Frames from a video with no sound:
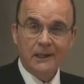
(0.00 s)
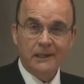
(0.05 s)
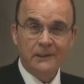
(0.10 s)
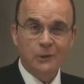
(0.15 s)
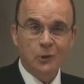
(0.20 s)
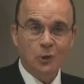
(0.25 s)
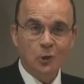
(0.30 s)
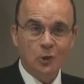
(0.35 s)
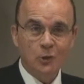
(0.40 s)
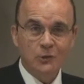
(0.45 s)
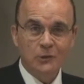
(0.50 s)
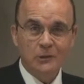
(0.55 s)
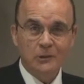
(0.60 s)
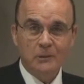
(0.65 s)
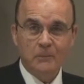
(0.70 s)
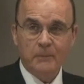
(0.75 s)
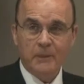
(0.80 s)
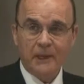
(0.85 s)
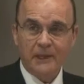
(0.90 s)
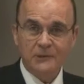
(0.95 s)

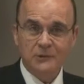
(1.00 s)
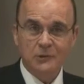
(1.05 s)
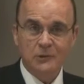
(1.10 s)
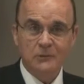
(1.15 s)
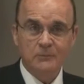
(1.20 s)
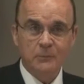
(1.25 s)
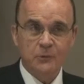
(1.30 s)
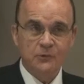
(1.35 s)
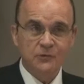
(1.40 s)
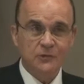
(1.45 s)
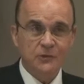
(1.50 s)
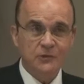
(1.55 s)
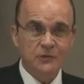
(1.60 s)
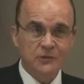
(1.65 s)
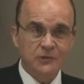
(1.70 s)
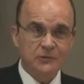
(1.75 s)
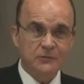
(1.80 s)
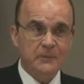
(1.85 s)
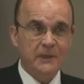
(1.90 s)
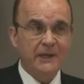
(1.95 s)
ideological passion
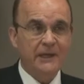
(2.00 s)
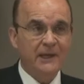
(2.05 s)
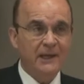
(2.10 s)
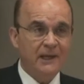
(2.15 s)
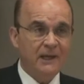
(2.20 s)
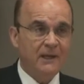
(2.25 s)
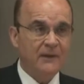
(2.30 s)
positions may